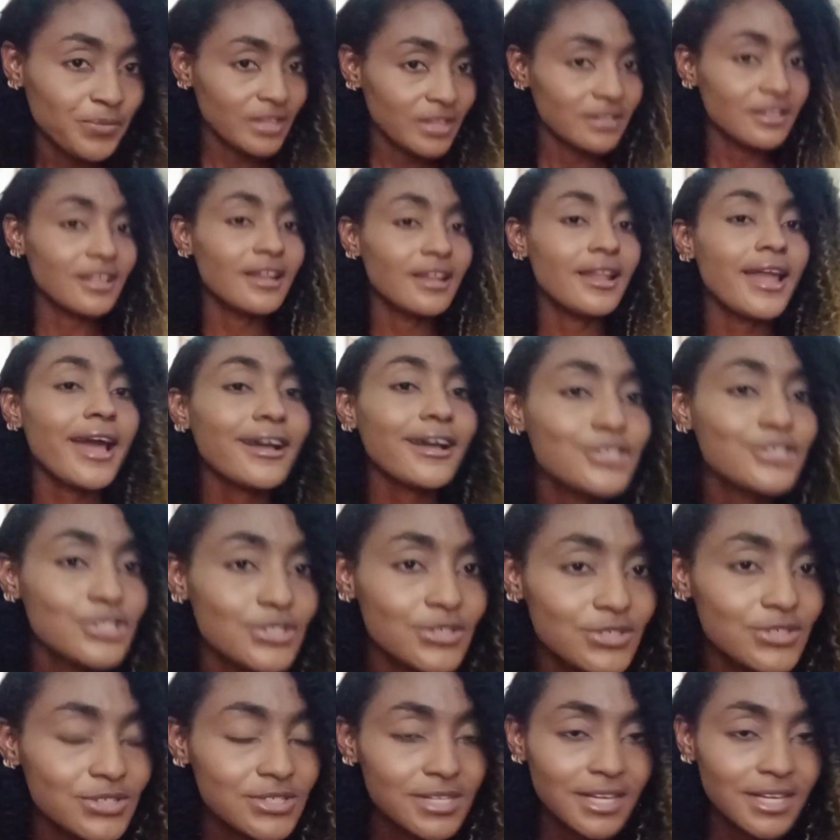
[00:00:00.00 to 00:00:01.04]
the
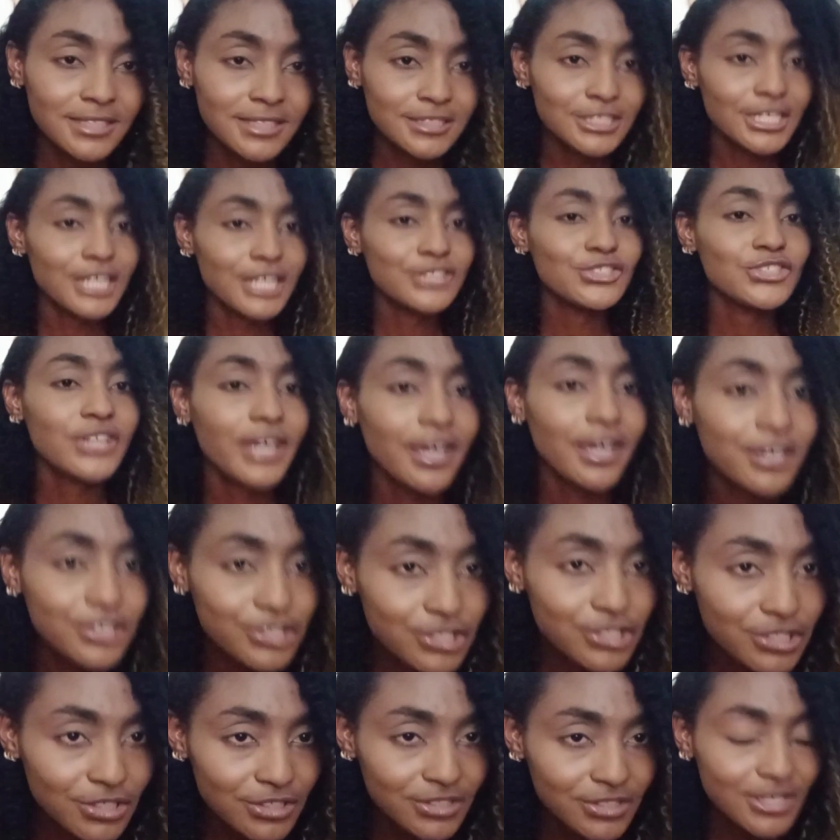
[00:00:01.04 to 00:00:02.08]
lectures the
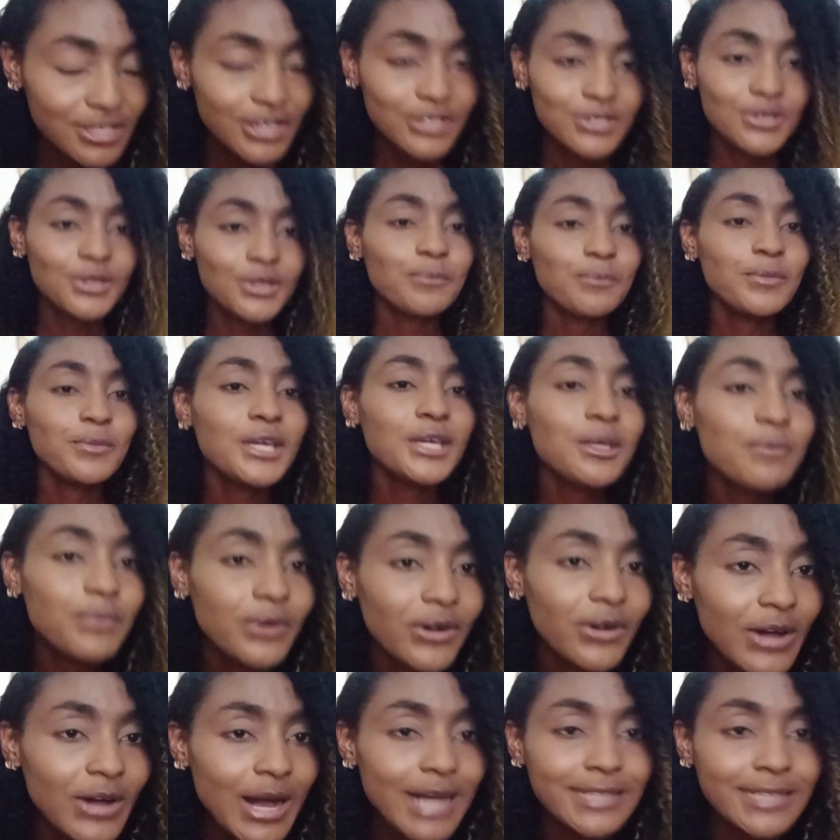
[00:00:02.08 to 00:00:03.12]
education to the
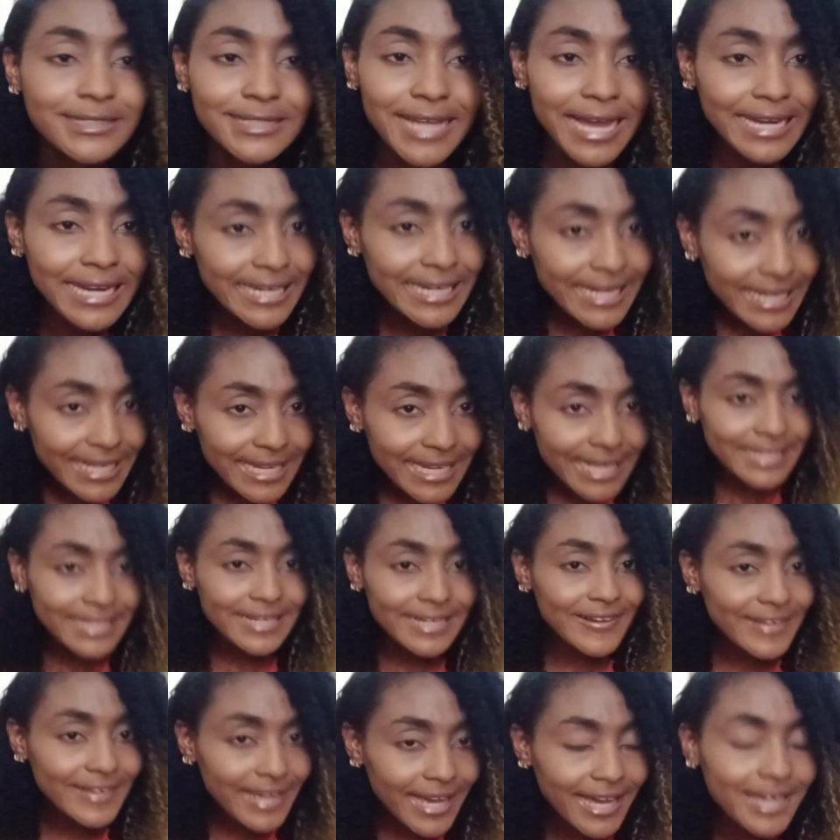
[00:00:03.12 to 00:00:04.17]
people that need it.
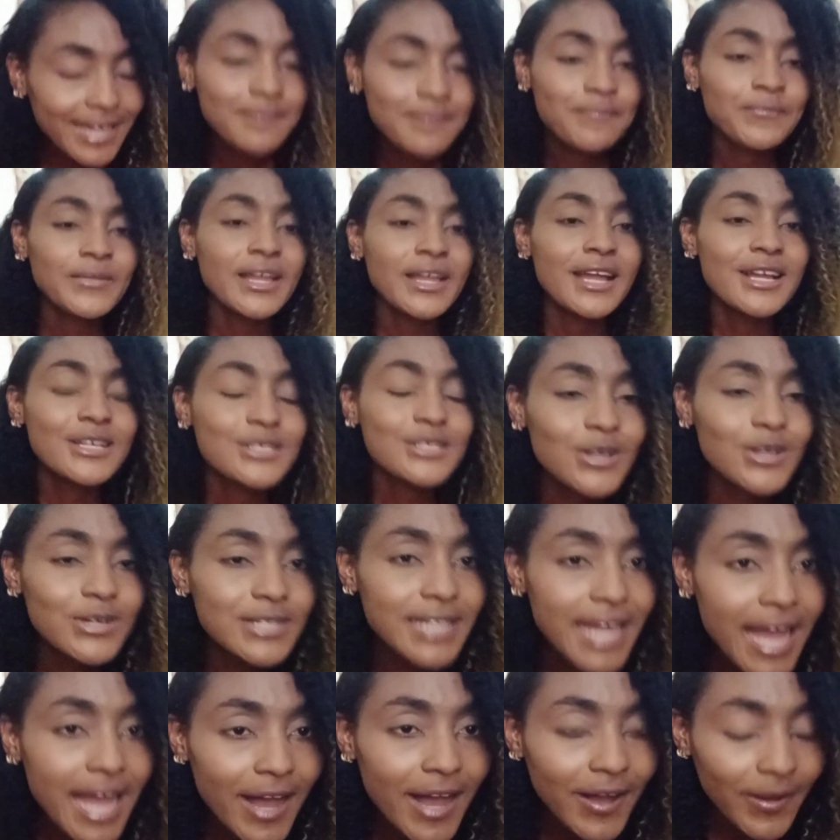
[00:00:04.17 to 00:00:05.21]
Okay, so
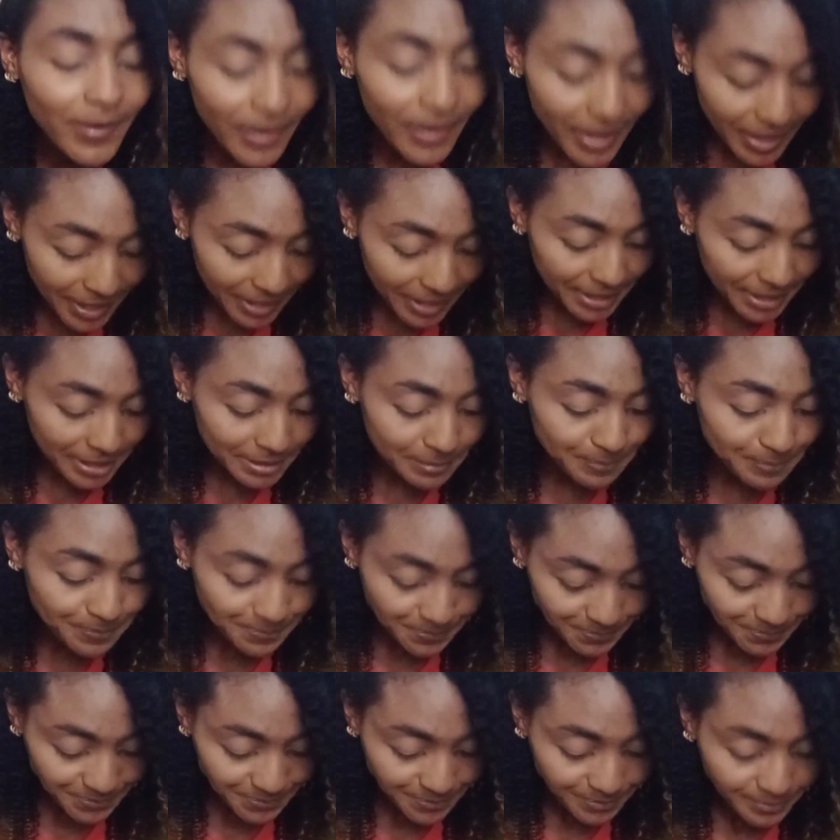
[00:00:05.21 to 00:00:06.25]
now
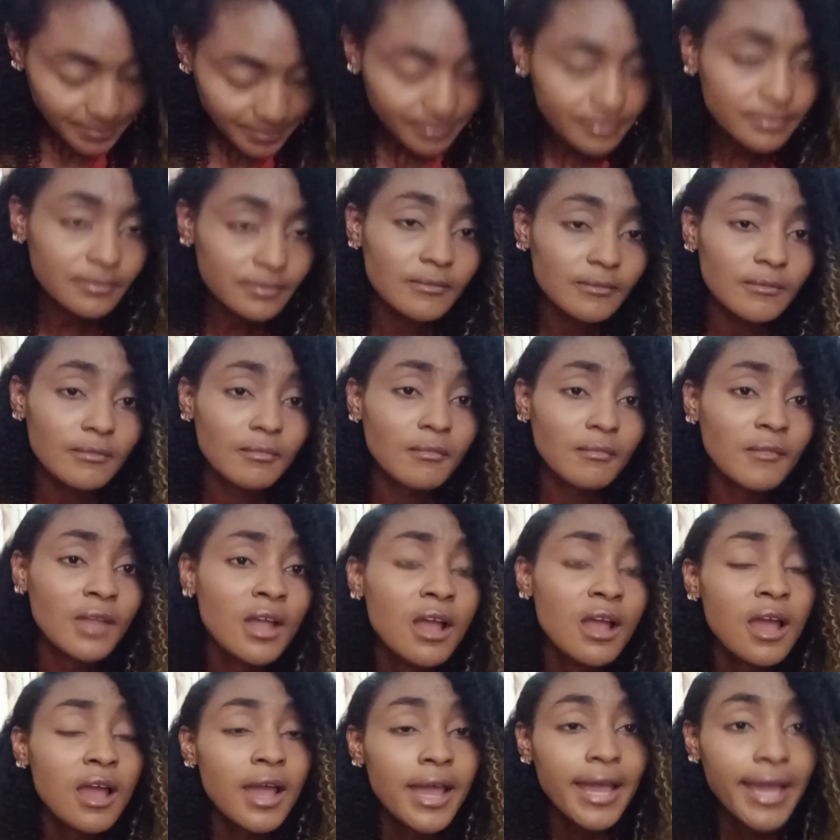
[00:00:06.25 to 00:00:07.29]
um,
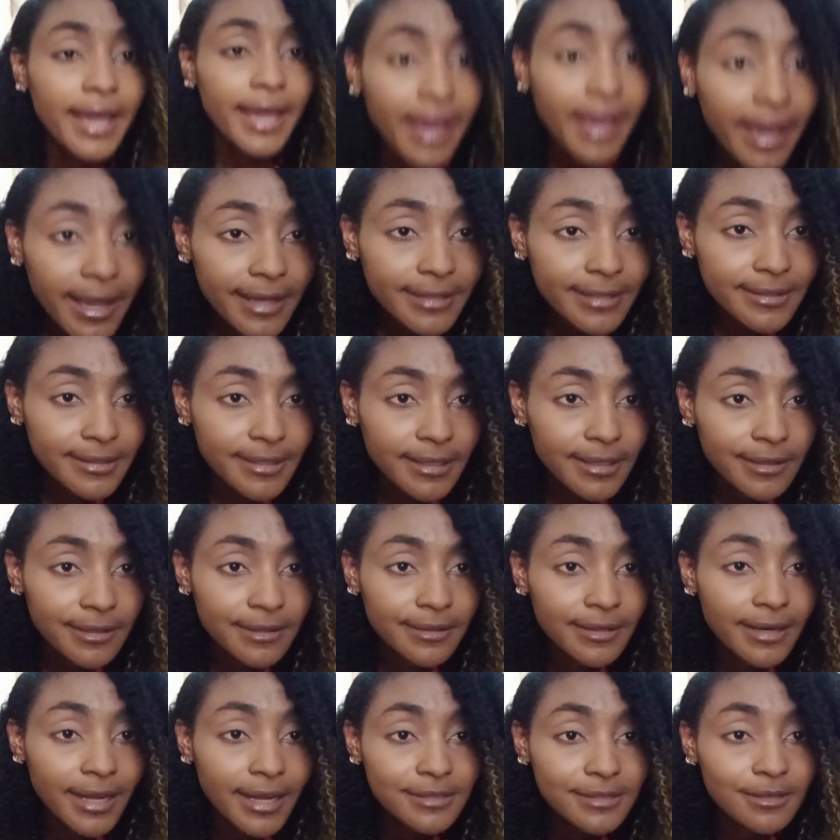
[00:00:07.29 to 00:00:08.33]
eight.
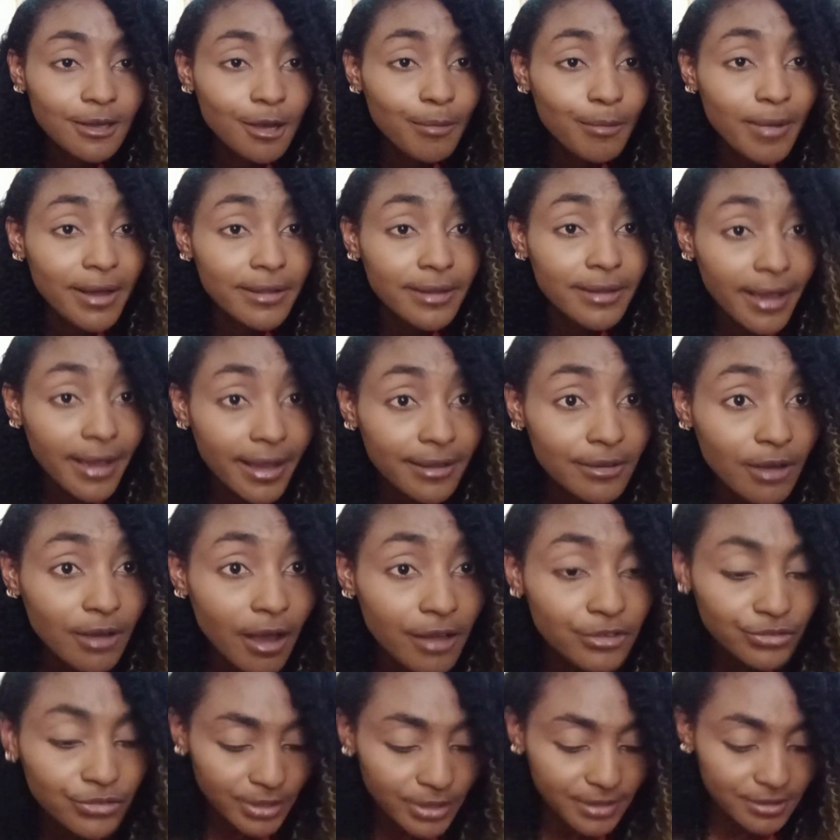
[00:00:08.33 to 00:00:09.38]
Let's talk about the eight
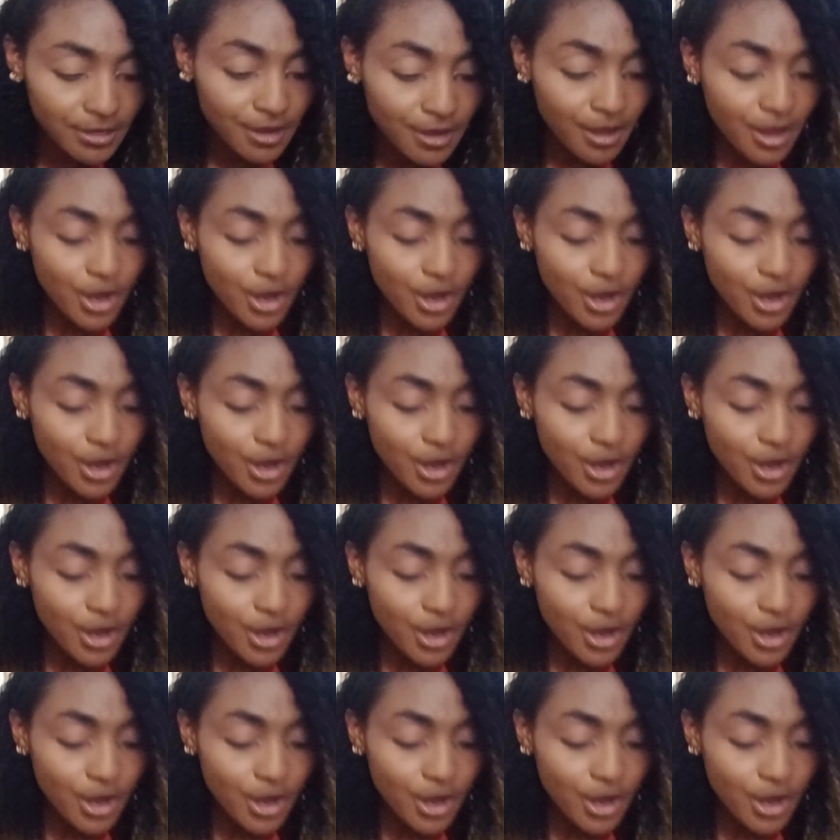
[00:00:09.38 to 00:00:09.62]
countries